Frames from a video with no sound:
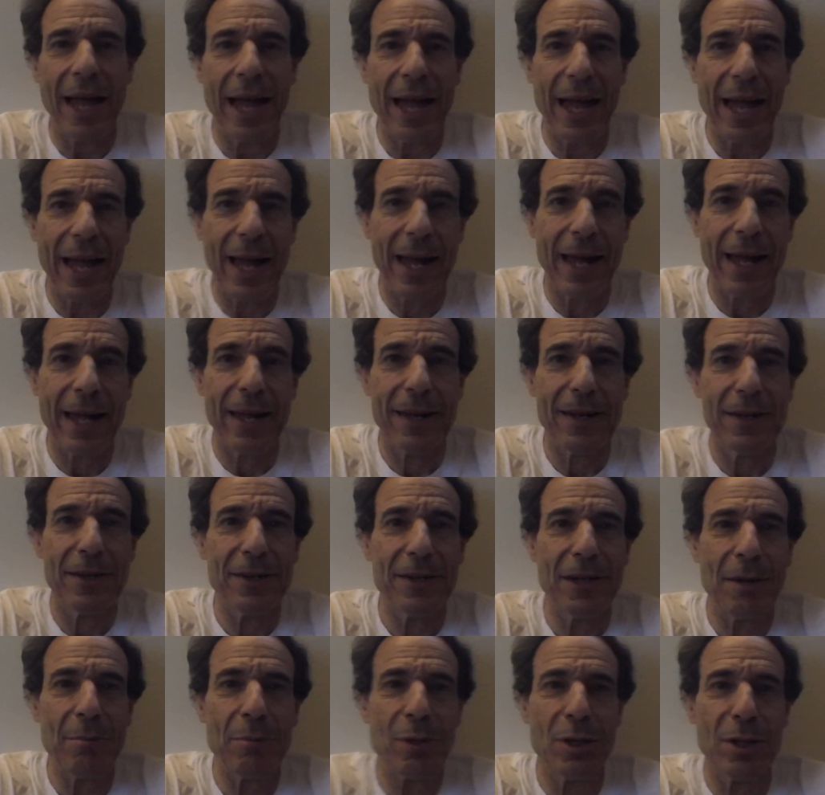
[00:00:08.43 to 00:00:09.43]

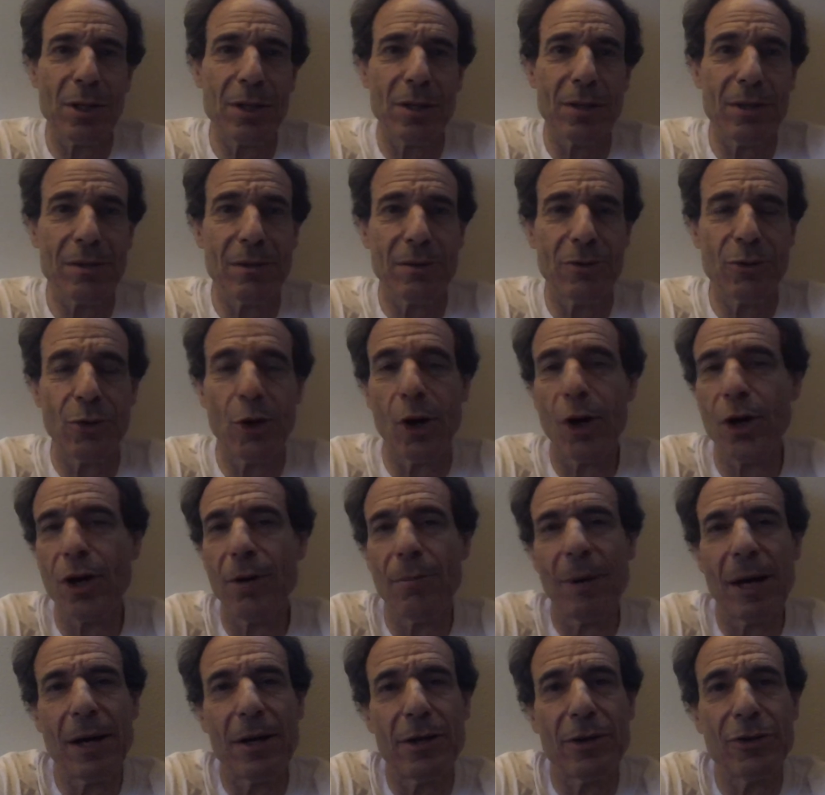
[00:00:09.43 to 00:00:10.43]
and I'm going to
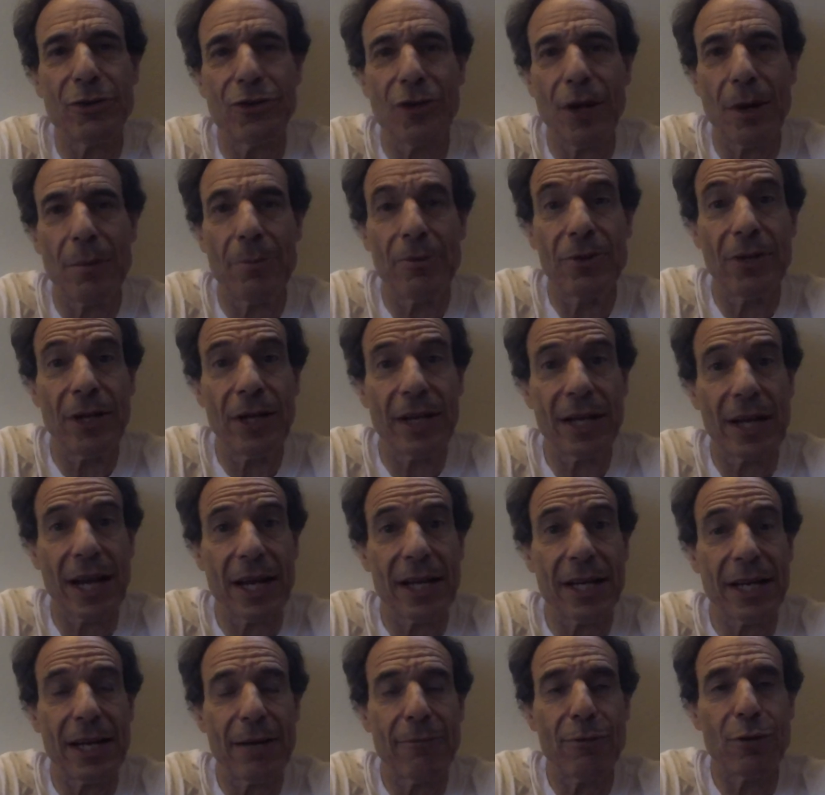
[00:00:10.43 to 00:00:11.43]
talk about a subject
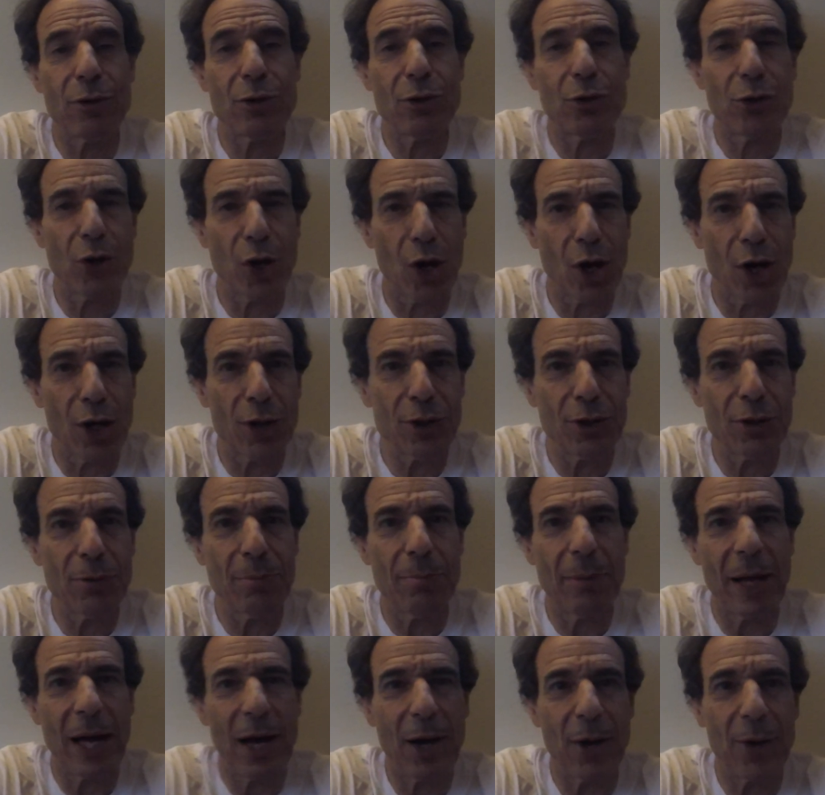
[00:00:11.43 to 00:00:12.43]
I never talked
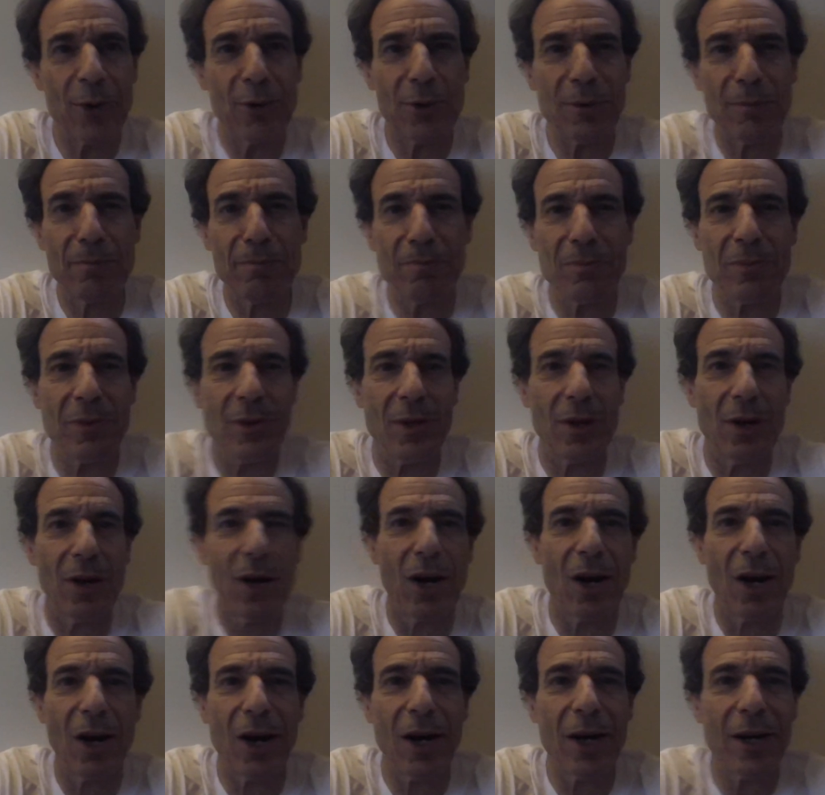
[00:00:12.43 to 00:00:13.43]
about
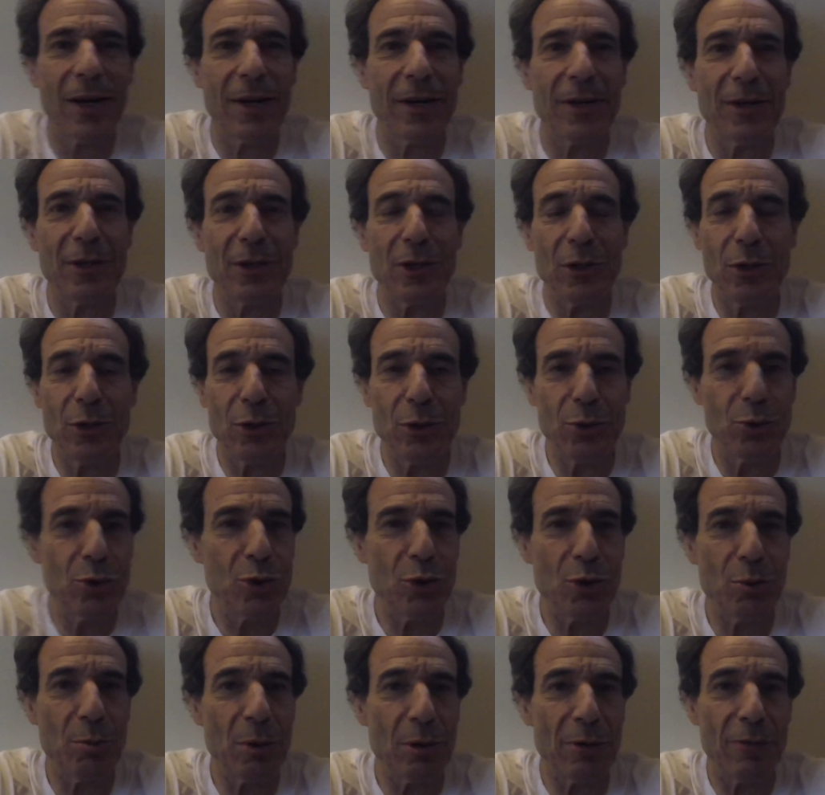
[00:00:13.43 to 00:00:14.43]
on
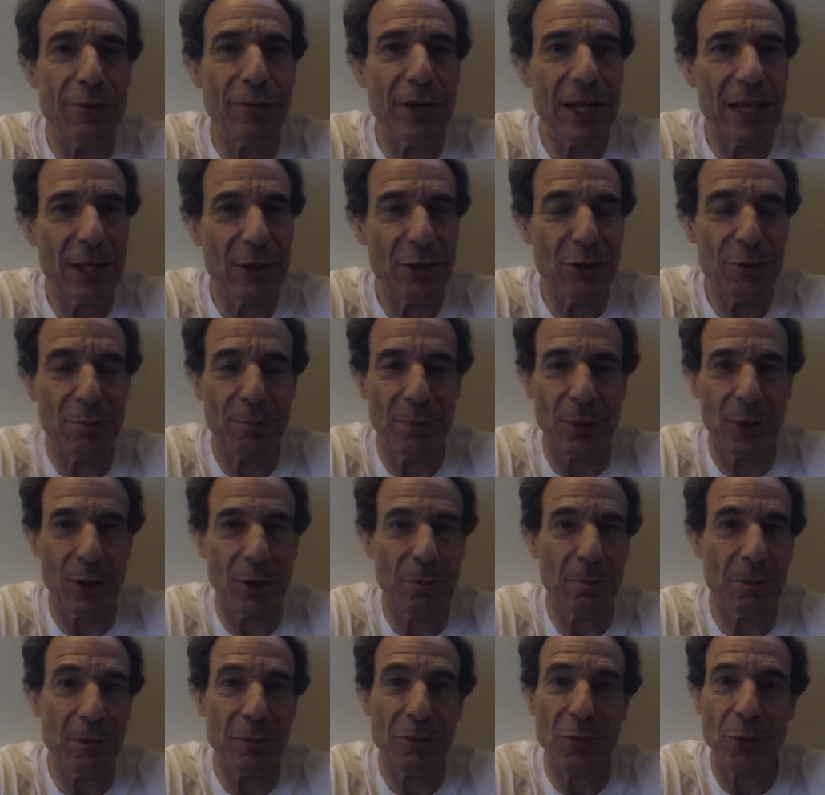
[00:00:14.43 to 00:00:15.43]
YouTube or
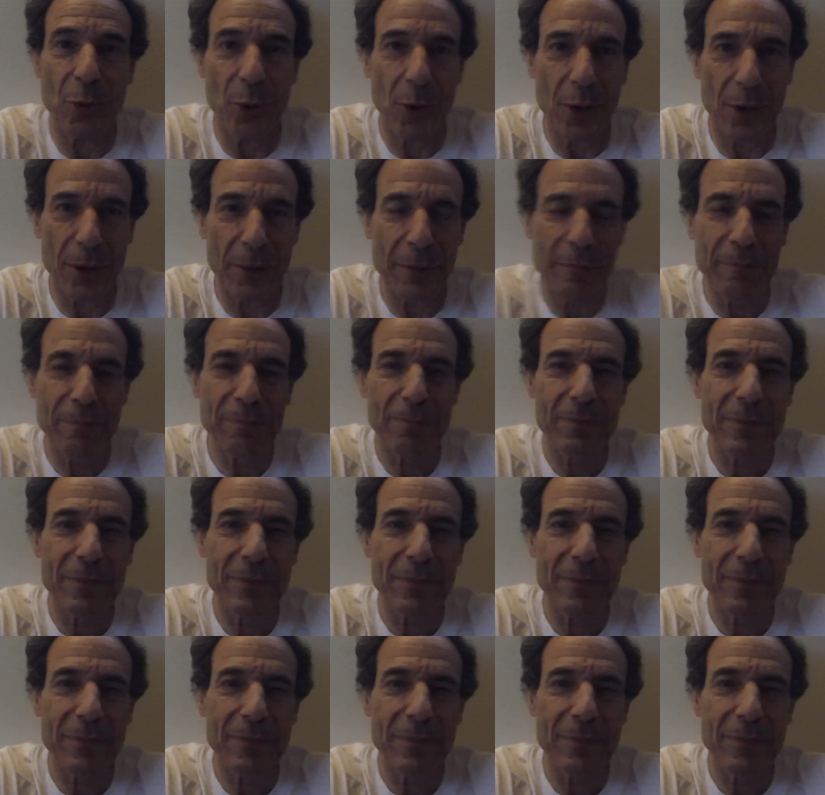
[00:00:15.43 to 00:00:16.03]
Facebook before.